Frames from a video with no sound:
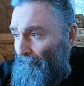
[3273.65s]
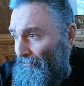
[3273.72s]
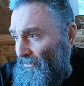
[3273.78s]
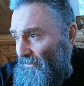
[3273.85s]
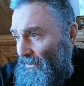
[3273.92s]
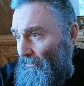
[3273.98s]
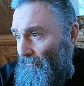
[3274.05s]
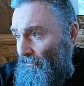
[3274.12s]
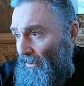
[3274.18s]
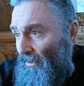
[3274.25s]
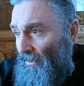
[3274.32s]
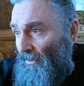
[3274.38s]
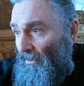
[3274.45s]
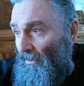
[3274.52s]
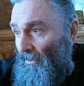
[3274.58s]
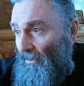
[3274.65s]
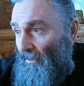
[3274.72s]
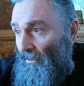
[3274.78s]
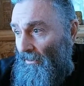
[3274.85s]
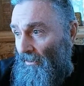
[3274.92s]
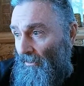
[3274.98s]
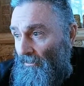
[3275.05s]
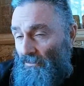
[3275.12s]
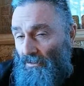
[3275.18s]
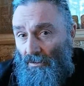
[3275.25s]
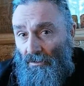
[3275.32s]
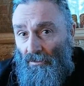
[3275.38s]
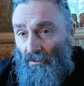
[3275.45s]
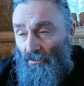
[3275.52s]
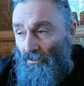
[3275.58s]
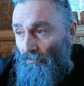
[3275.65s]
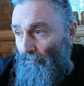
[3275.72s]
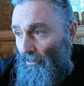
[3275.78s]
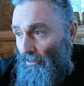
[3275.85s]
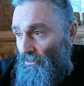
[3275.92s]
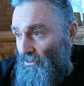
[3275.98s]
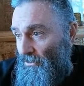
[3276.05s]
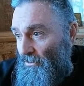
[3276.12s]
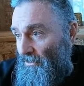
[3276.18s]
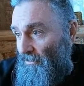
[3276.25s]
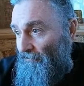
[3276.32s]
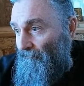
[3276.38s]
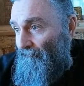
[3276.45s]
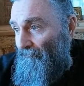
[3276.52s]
So it was a good purchase.